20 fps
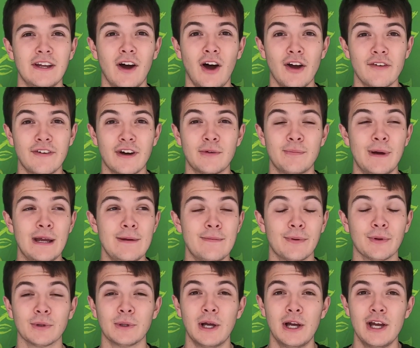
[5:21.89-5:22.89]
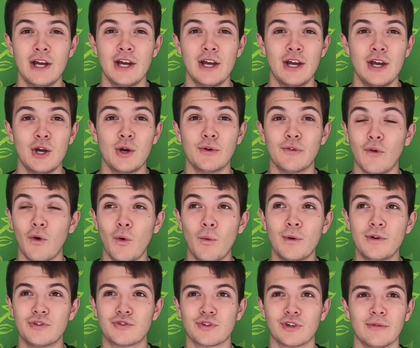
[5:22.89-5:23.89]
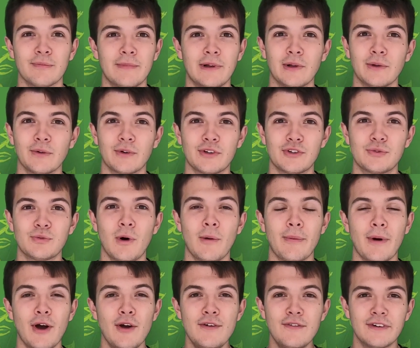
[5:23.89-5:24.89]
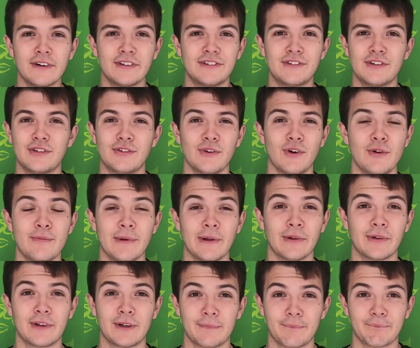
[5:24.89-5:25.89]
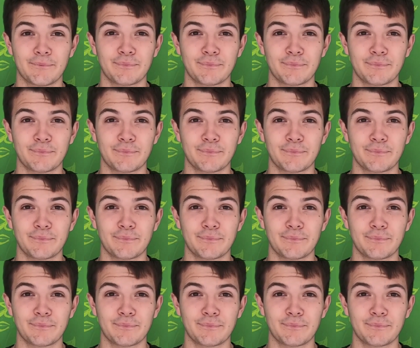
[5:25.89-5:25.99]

I've had people who have always drunk milk swap over to soy milk,